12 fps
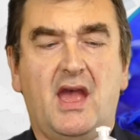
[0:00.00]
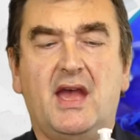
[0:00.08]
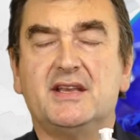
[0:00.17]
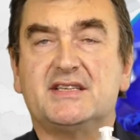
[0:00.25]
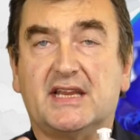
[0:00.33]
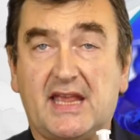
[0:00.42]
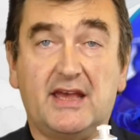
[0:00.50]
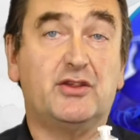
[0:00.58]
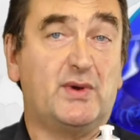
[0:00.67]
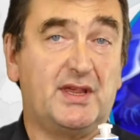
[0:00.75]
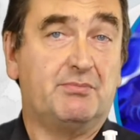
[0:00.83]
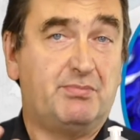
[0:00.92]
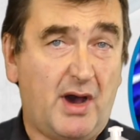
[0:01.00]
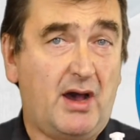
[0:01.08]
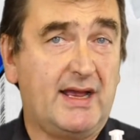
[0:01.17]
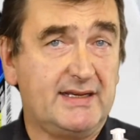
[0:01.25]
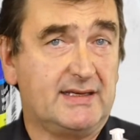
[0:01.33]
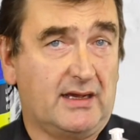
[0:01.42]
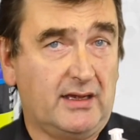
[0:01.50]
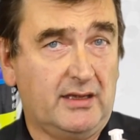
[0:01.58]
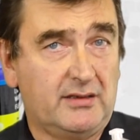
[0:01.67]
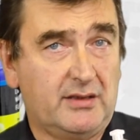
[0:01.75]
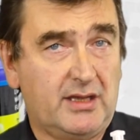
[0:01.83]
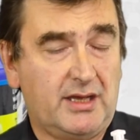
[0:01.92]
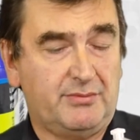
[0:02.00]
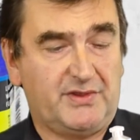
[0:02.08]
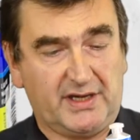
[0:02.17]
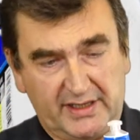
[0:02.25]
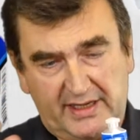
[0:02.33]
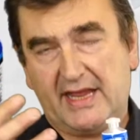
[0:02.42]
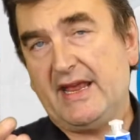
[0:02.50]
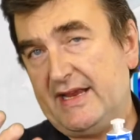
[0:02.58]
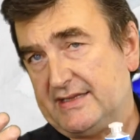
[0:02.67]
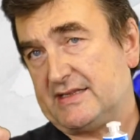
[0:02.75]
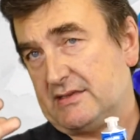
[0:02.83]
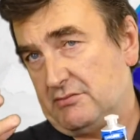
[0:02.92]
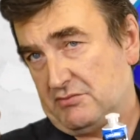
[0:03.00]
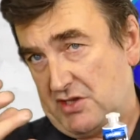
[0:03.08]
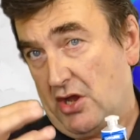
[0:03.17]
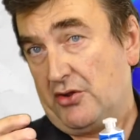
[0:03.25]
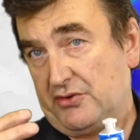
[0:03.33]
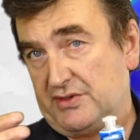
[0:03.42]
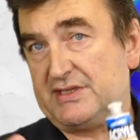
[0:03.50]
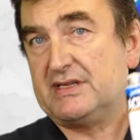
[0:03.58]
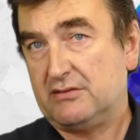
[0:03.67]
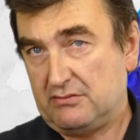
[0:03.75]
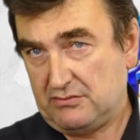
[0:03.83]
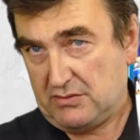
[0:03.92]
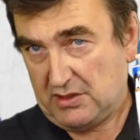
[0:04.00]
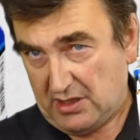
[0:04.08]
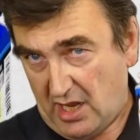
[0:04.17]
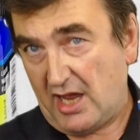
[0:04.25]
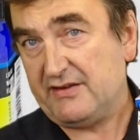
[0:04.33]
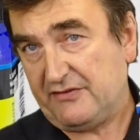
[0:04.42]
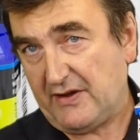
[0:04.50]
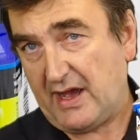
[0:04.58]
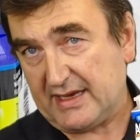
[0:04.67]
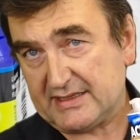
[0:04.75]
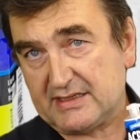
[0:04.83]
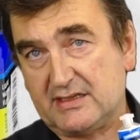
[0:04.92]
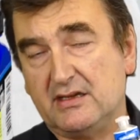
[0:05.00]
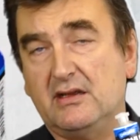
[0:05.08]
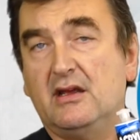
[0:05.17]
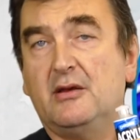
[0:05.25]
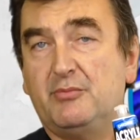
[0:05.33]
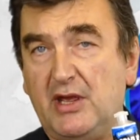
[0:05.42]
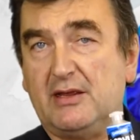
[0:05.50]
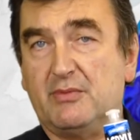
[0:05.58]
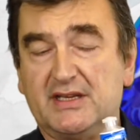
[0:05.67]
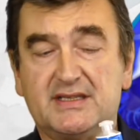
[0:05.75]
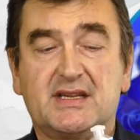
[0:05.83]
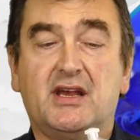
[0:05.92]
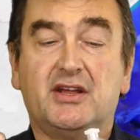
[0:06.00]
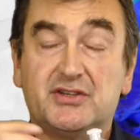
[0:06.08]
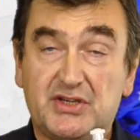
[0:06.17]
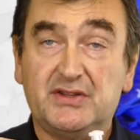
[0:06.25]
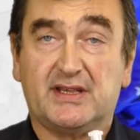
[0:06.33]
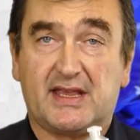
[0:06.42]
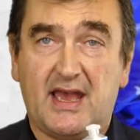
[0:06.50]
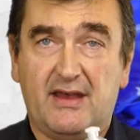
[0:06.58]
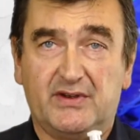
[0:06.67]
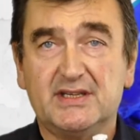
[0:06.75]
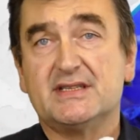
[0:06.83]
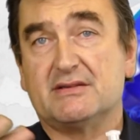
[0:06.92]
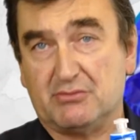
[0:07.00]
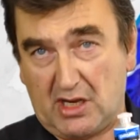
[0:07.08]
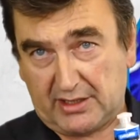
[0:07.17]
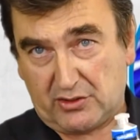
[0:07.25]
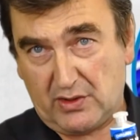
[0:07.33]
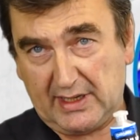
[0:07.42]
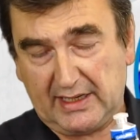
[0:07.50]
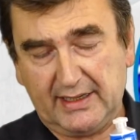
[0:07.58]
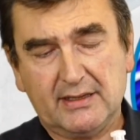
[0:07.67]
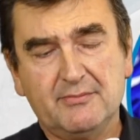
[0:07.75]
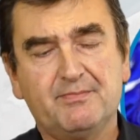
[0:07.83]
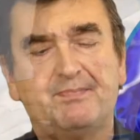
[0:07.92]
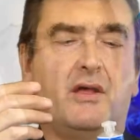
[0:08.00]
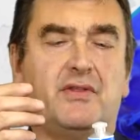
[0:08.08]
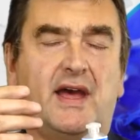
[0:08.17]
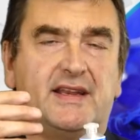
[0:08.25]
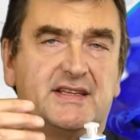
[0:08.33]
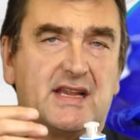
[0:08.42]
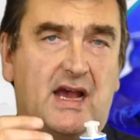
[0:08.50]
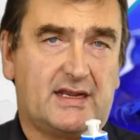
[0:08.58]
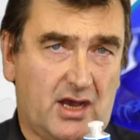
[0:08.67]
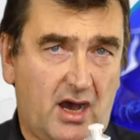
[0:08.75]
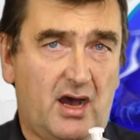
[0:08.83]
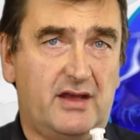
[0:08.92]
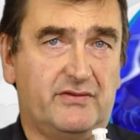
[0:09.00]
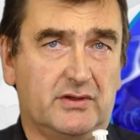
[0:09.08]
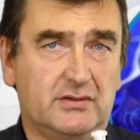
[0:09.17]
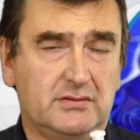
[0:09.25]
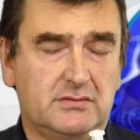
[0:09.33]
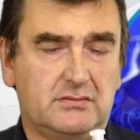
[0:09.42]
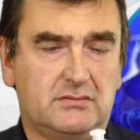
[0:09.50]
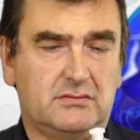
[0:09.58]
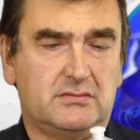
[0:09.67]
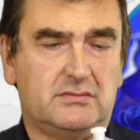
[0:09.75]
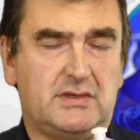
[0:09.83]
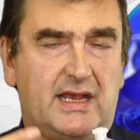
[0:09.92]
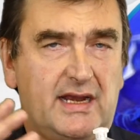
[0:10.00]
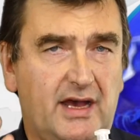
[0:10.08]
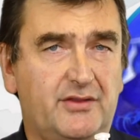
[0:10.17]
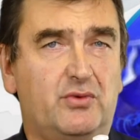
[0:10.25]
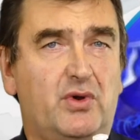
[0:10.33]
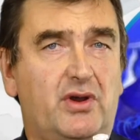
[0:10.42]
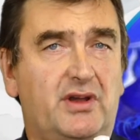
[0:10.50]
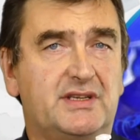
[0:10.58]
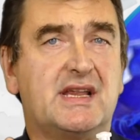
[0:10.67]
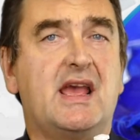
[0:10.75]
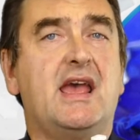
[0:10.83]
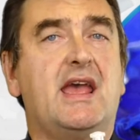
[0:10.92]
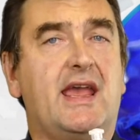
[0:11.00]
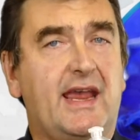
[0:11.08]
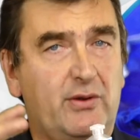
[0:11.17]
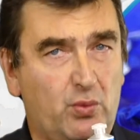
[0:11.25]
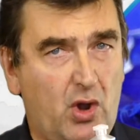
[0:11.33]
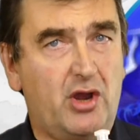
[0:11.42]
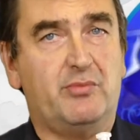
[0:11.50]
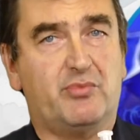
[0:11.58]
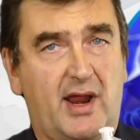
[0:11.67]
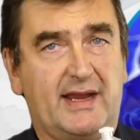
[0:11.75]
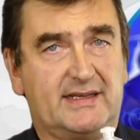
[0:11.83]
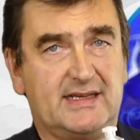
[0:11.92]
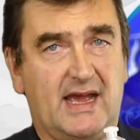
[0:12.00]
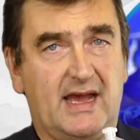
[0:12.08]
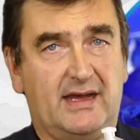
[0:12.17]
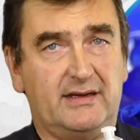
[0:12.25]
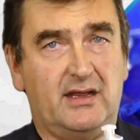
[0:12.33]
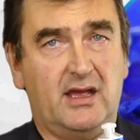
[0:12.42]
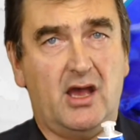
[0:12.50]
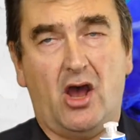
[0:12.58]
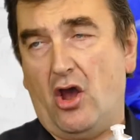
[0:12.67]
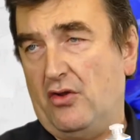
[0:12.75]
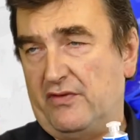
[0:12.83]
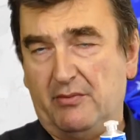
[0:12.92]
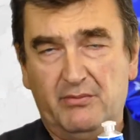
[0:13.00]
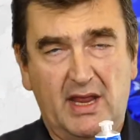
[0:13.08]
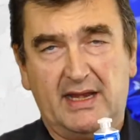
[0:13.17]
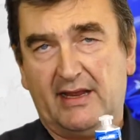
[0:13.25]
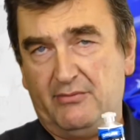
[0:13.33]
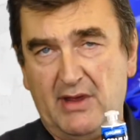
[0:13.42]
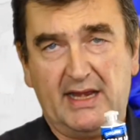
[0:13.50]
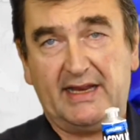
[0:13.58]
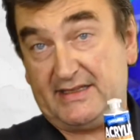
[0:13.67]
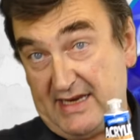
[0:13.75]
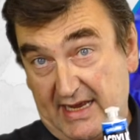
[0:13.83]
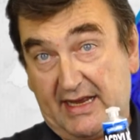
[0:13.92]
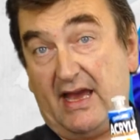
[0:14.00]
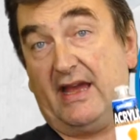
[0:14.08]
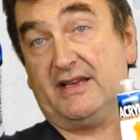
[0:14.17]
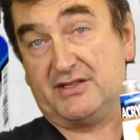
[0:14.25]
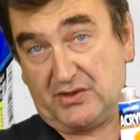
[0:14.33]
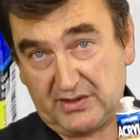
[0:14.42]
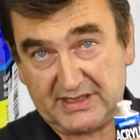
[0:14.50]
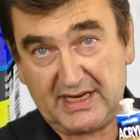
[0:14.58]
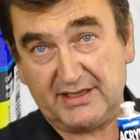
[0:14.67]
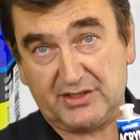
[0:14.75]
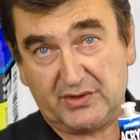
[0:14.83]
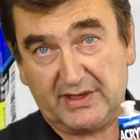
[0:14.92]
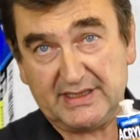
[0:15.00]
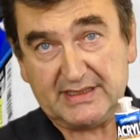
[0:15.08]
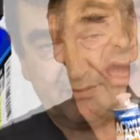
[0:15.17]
Together with a binder that adheres those light-fast pigments to the canvas, acrylic, that is archival. In other words, it won't break down over many, many decades or centuries.